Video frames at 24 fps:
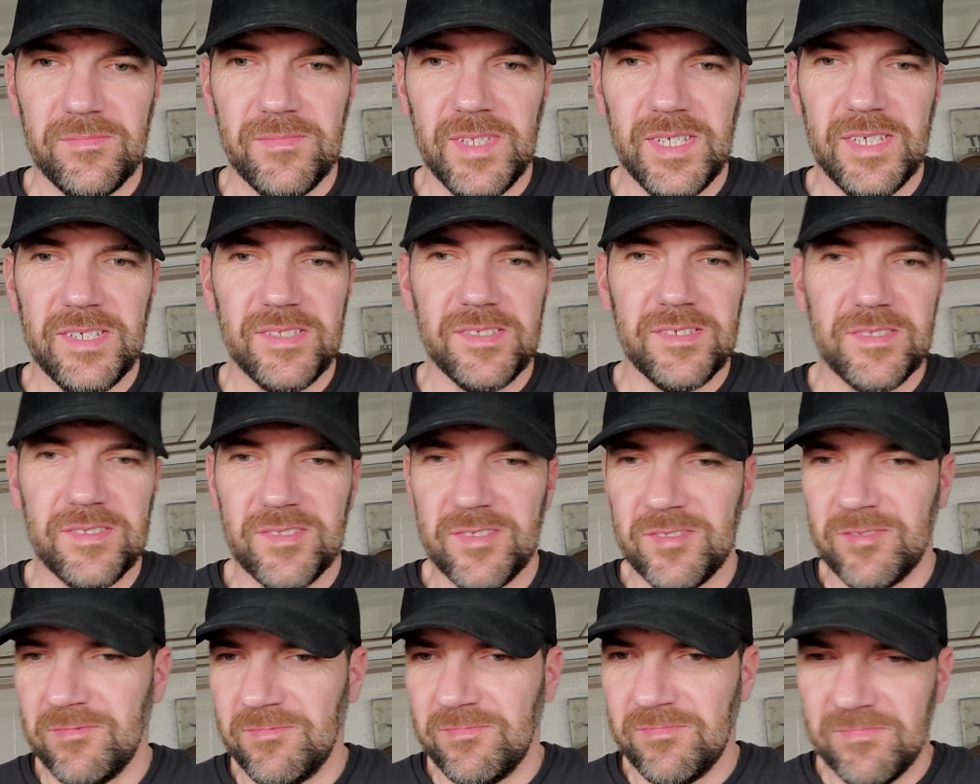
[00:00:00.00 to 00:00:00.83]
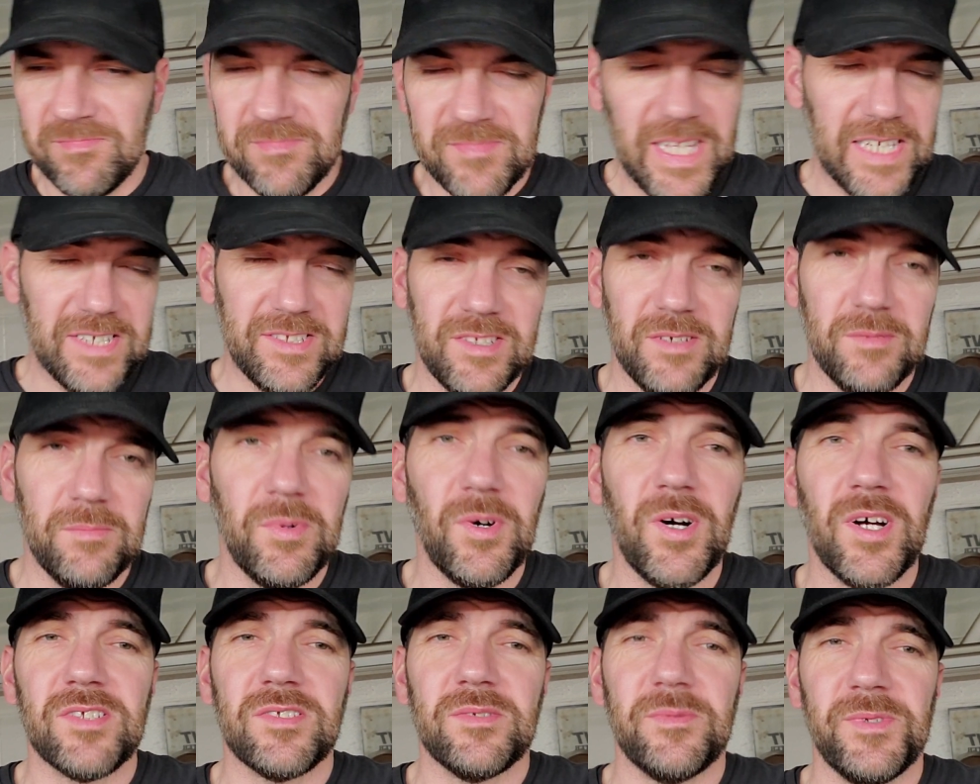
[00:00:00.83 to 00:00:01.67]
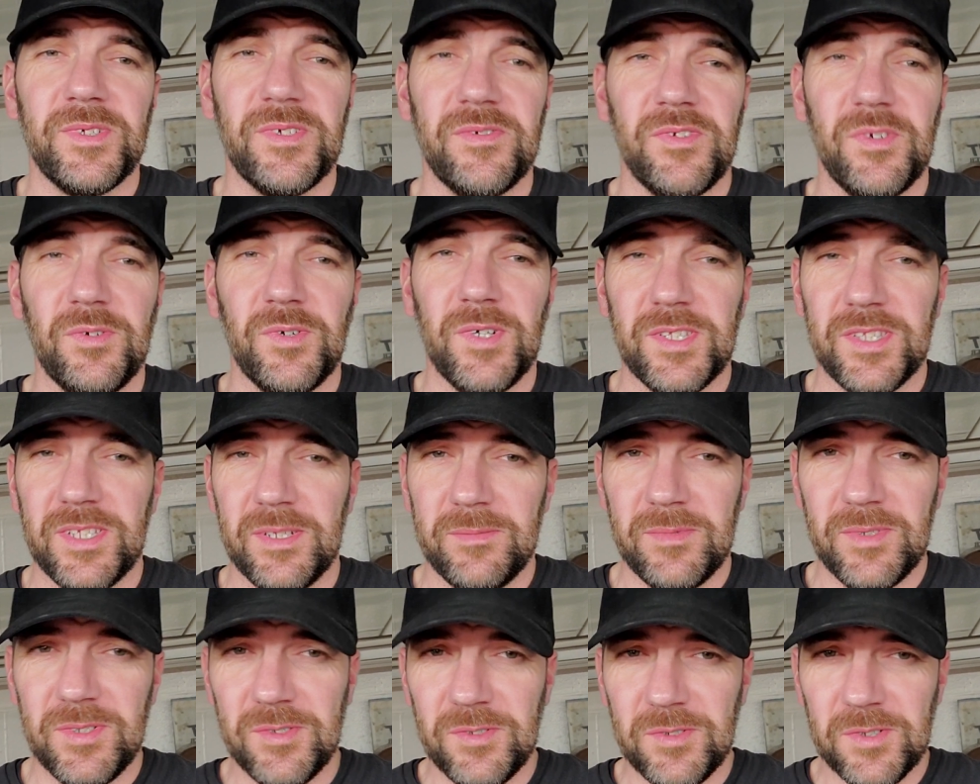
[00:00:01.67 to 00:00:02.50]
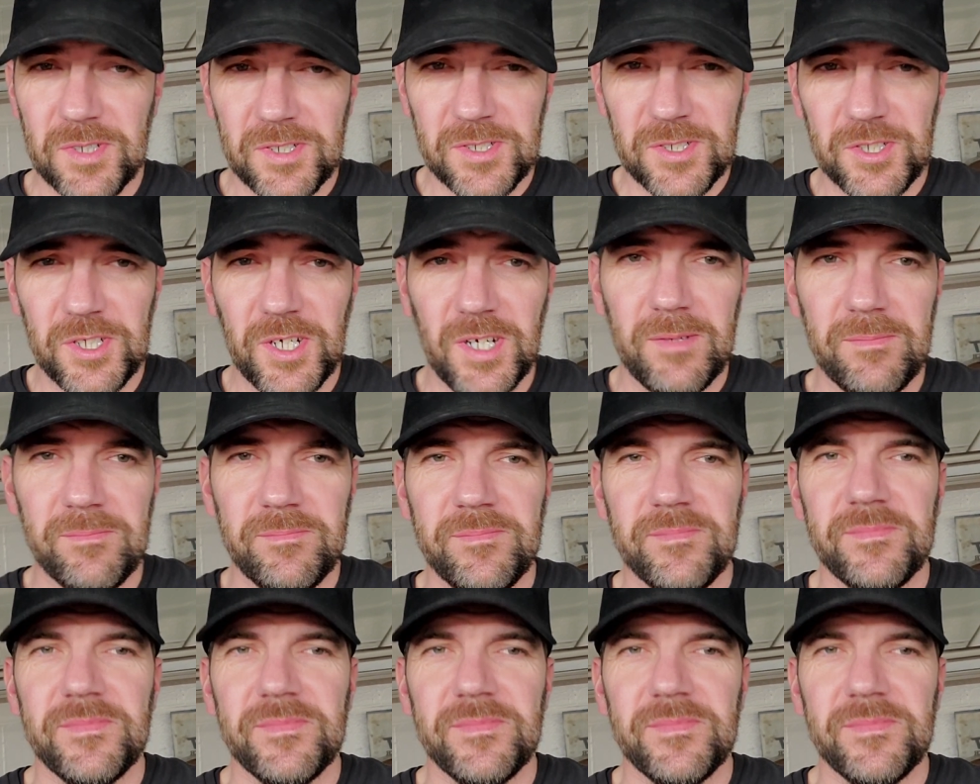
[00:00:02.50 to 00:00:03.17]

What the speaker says: is next to impossible if you want them to do a good job.